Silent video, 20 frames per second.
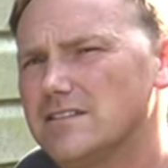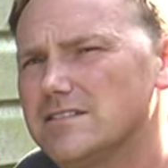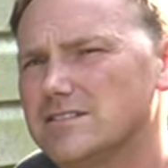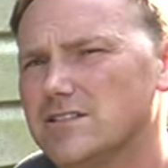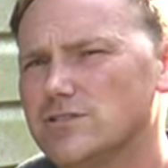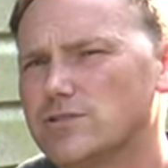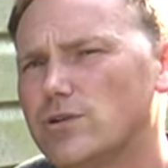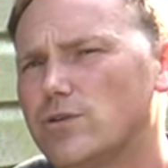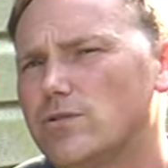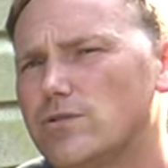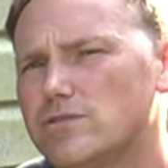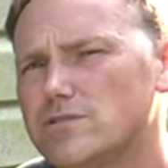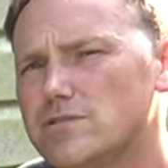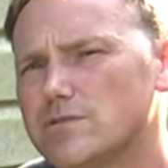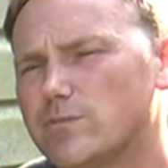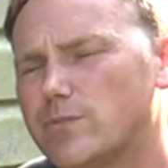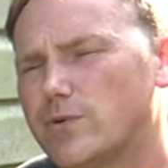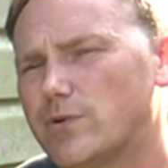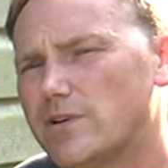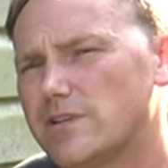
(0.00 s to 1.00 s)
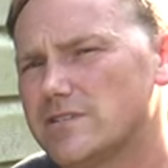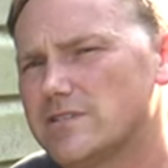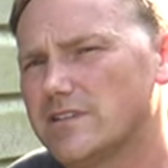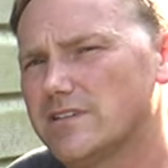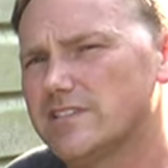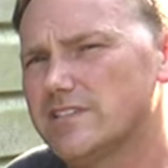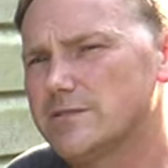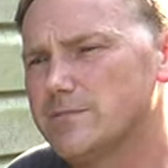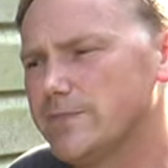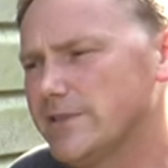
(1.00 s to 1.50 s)
So total supports
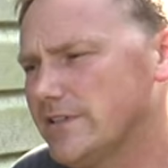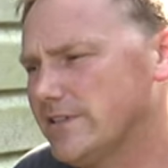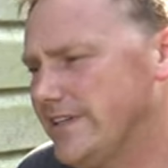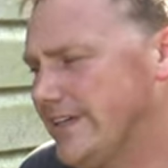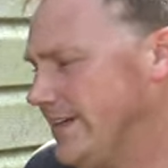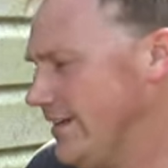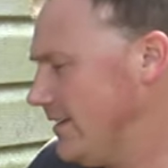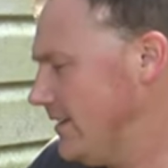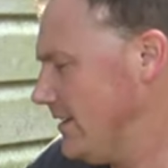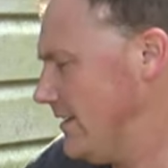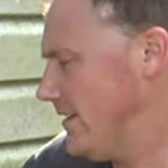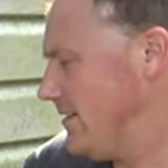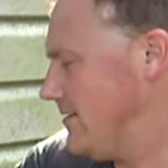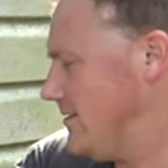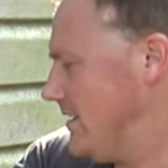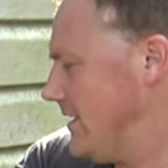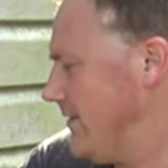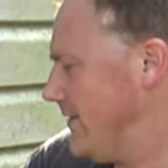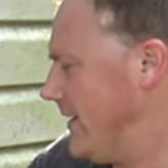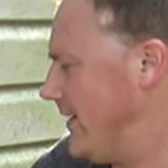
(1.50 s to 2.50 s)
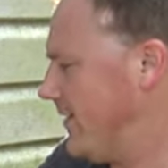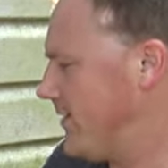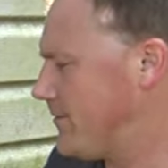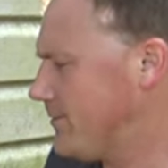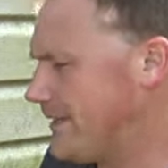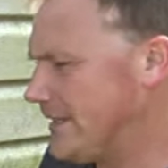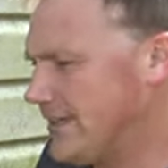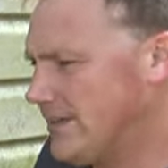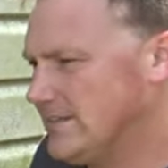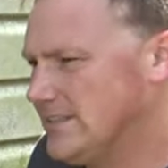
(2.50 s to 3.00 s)
on this building, I got
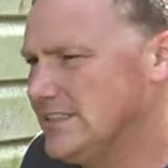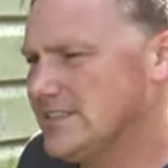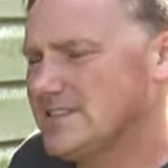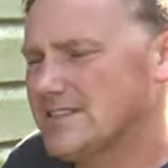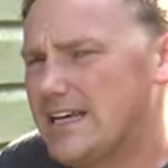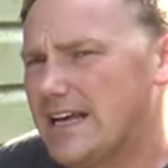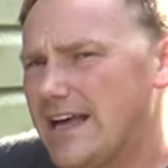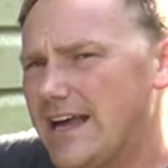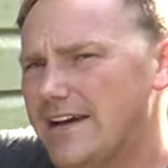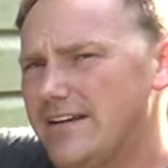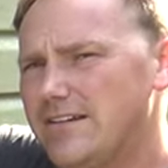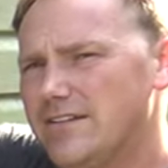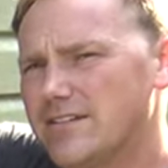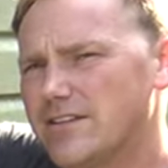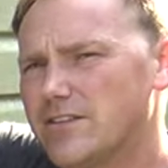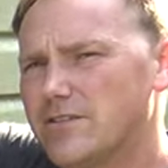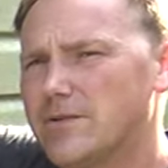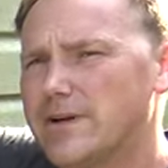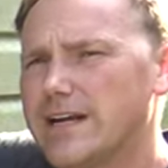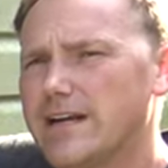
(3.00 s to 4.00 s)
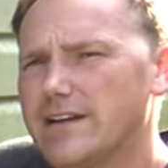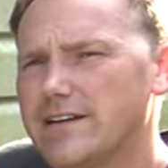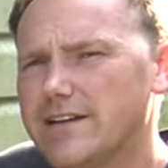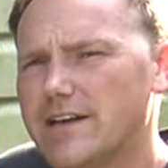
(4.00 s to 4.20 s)
three on this side, three on